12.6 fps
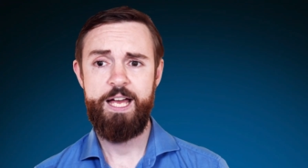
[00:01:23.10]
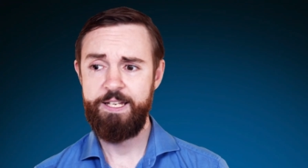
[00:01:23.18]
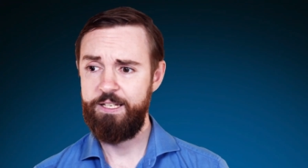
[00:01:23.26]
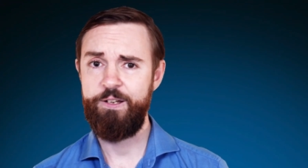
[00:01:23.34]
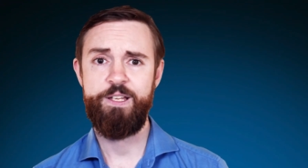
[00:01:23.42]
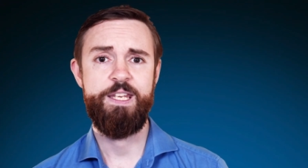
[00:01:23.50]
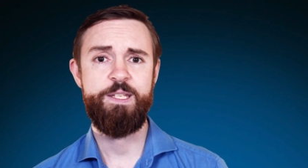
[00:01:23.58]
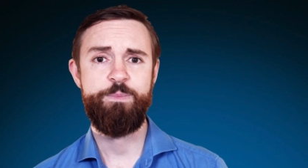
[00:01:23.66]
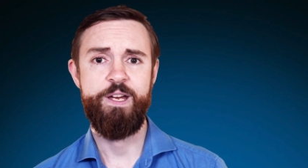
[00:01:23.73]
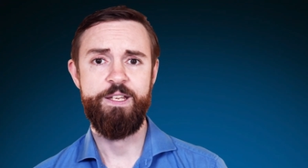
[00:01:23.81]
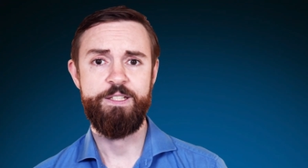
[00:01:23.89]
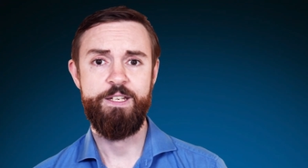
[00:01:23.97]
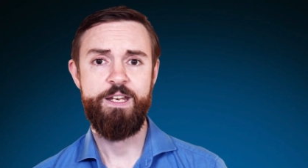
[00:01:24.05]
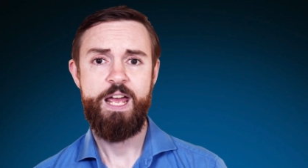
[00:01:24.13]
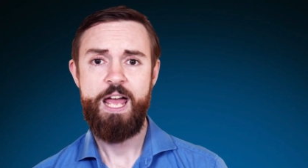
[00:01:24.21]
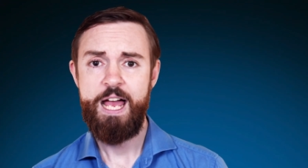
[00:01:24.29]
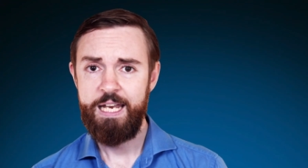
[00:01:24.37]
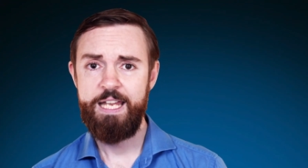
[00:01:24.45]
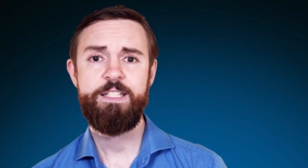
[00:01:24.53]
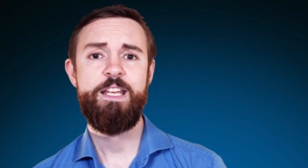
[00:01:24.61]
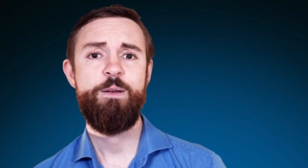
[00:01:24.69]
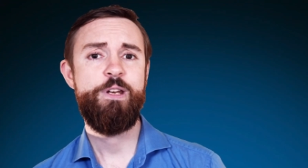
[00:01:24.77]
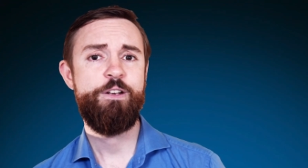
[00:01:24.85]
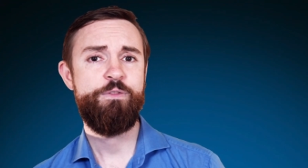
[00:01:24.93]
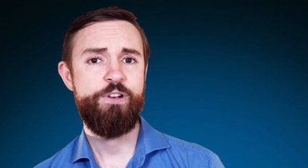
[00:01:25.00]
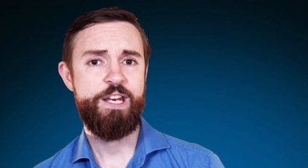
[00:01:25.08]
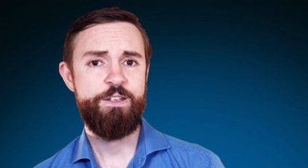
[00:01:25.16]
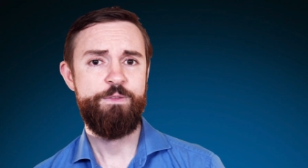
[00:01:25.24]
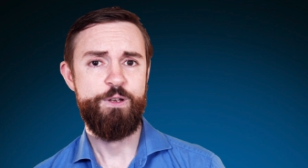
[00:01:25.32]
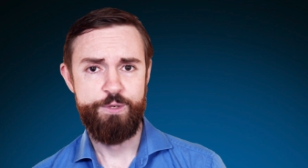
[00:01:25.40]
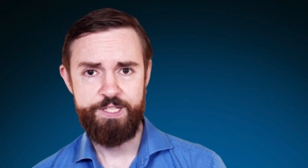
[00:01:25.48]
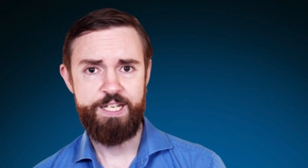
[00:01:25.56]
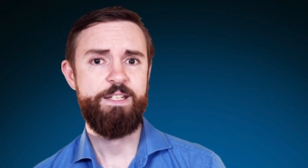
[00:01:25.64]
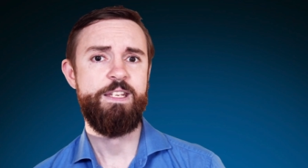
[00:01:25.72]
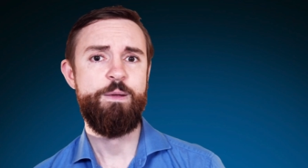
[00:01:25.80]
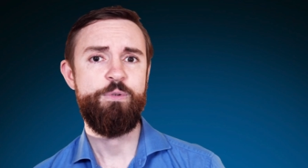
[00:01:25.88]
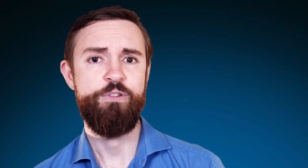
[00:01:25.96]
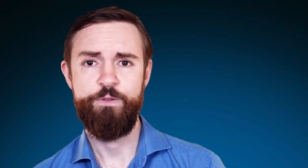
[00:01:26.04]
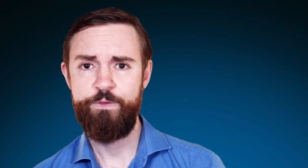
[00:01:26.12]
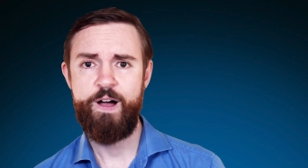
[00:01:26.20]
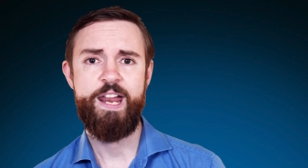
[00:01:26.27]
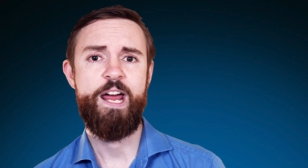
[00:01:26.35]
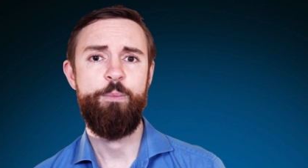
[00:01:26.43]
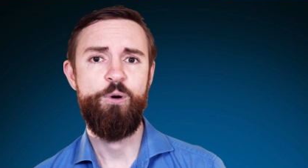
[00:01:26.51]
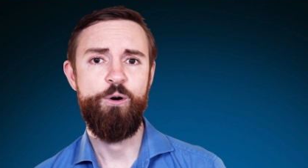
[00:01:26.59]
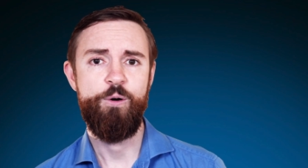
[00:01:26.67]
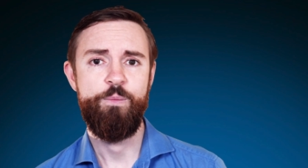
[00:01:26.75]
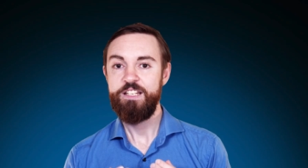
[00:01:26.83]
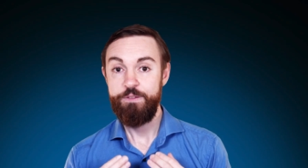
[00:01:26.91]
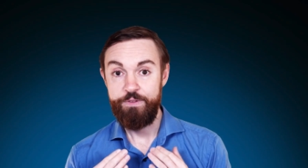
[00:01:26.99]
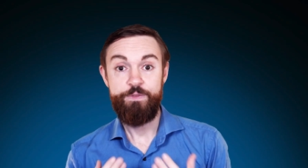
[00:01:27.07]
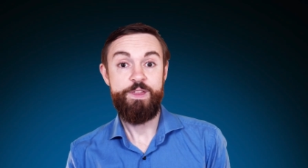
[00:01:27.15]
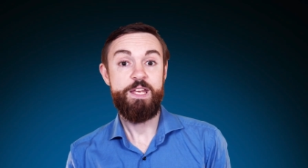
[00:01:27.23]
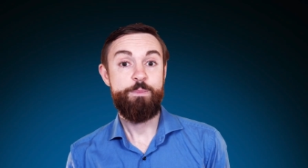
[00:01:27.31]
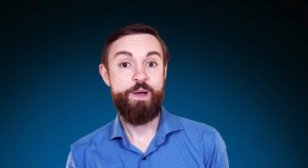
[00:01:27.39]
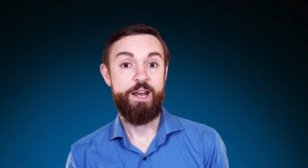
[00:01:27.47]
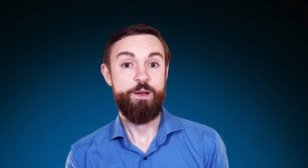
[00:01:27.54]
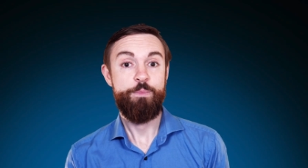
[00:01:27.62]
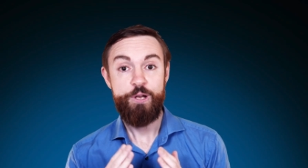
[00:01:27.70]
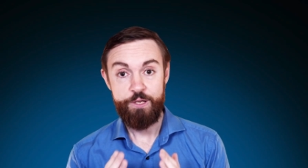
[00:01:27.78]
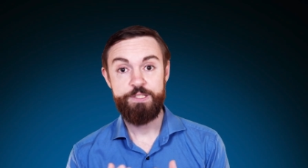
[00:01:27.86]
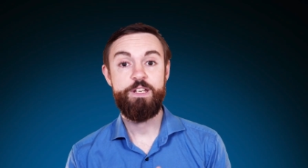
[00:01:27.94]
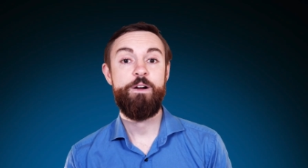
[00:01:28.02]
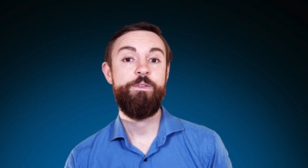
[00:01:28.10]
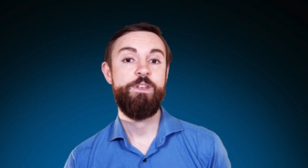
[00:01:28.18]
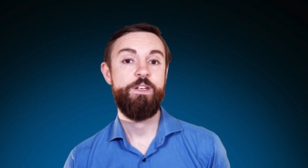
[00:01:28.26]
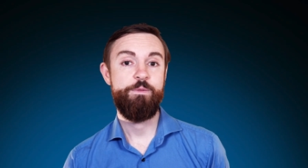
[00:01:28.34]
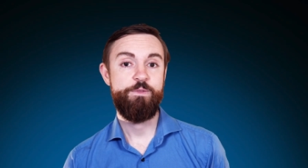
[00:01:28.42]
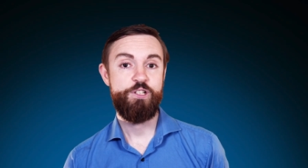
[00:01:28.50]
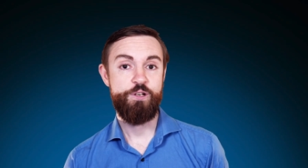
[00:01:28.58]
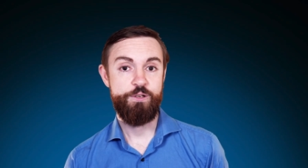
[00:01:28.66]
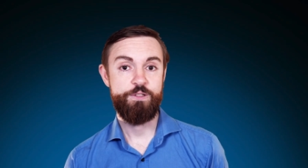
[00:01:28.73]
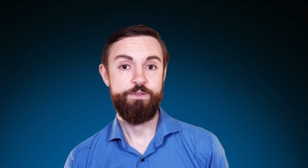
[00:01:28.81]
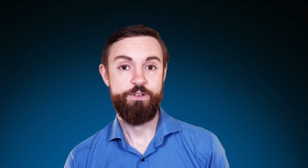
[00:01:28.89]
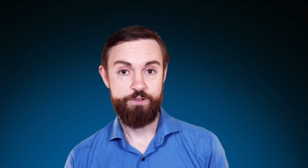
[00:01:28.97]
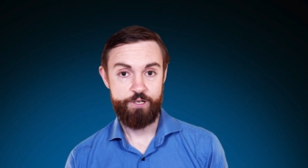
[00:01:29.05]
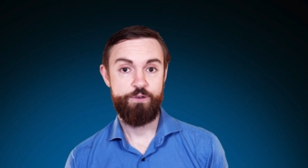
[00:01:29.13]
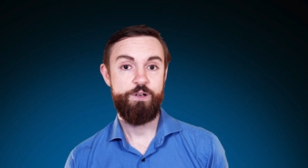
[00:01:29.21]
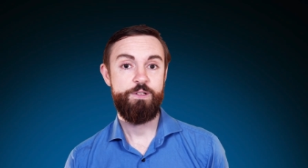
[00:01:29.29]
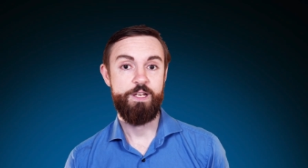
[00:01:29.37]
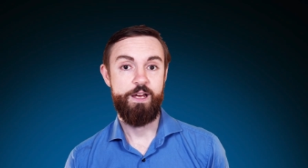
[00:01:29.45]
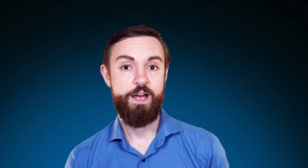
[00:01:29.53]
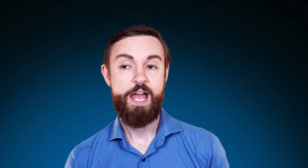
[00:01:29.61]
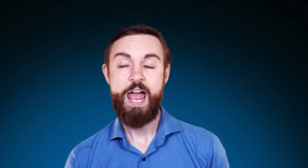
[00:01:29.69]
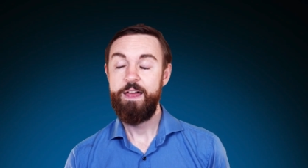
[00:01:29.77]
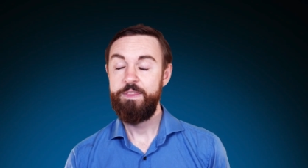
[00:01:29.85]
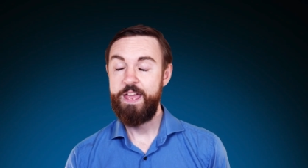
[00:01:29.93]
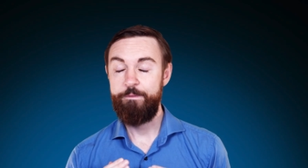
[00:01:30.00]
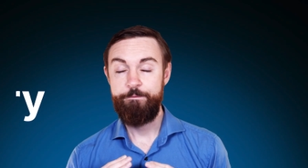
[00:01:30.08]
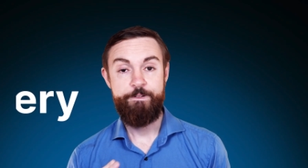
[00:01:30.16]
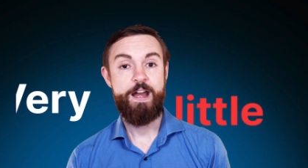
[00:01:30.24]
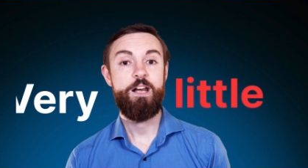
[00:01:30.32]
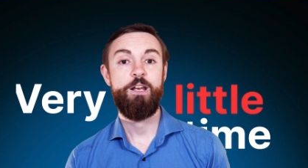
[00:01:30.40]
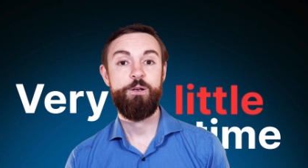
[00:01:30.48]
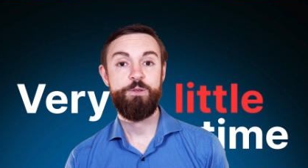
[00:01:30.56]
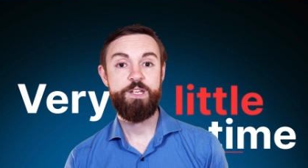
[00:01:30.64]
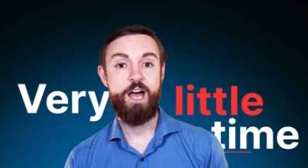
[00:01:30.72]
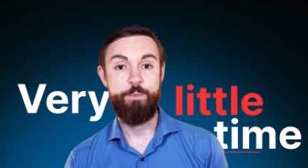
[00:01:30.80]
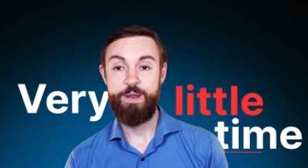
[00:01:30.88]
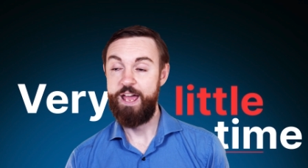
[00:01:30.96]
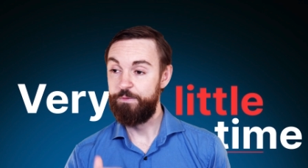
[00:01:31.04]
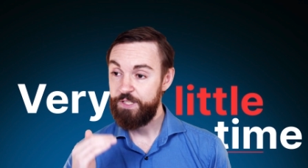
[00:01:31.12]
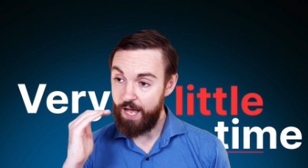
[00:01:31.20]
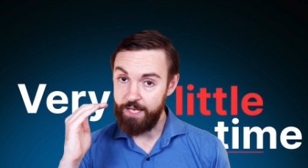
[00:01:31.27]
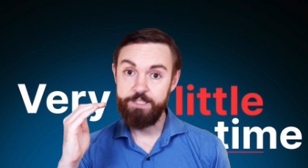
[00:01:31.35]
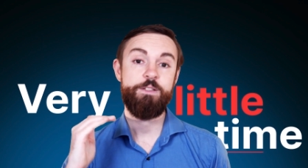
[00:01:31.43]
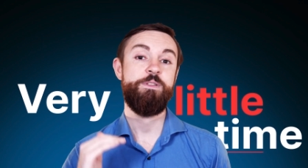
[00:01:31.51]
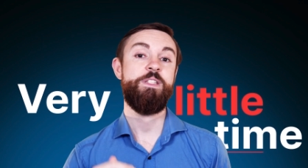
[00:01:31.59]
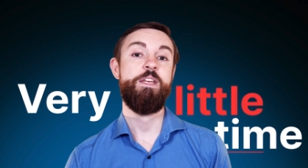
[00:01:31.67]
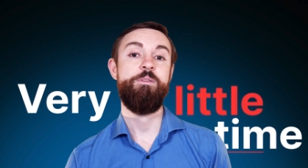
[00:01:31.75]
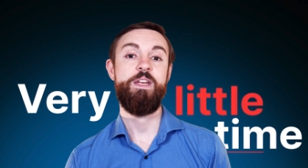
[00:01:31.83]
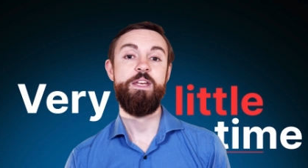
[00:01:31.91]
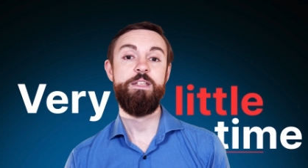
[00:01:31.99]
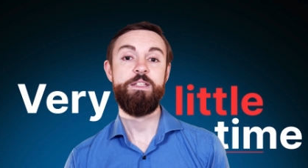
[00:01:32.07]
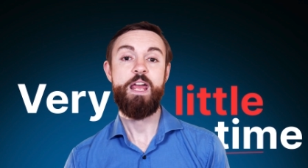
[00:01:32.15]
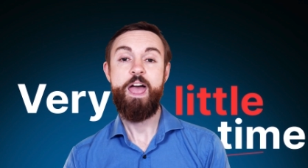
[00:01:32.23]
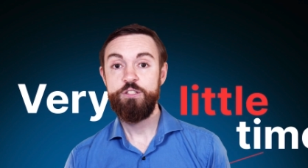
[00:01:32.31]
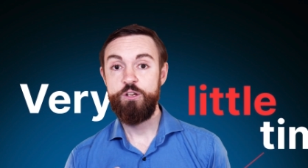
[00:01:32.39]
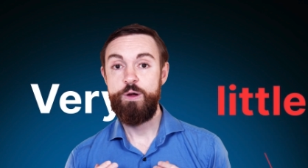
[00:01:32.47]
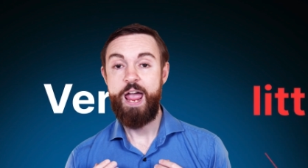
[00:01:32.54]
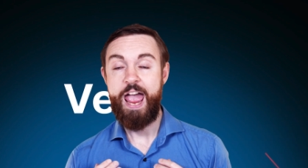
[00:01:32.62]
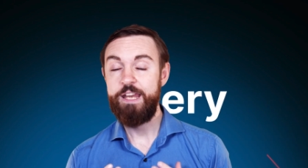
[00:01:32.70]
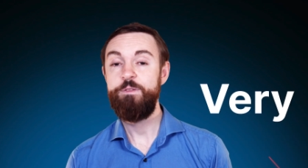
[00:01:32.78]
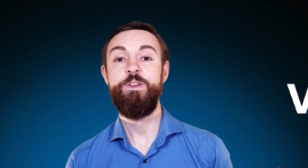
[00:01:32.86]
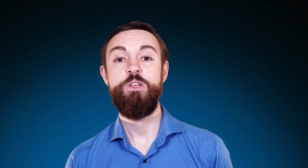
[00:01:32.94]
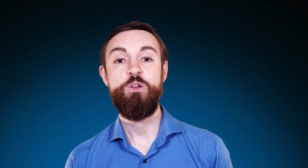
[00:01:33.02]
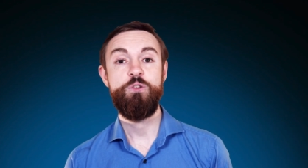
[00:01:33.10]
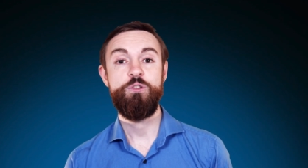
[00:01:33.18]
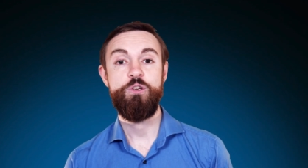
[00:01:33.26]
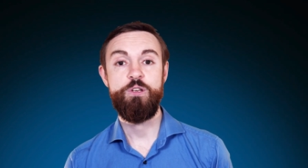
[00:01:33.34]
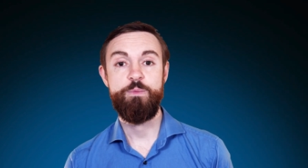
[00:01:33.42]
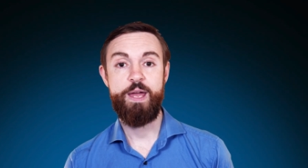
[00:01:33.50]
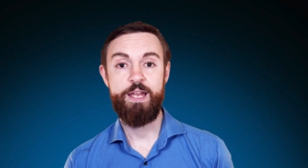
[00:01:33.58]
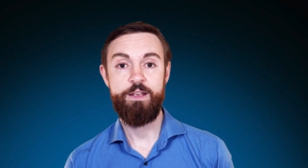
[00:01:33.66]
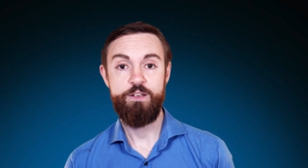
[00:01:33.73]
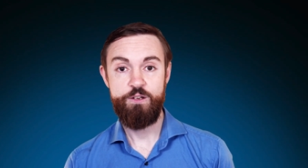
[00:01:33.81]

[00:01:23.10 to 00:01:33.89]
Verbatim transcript: like the look of this person. Let's get them in for an interview and dig deeper and find out more." If you think about it, put yourself in the shoes of the recruiter. They have very little time. They have tons of C Vs. So anything you can do to make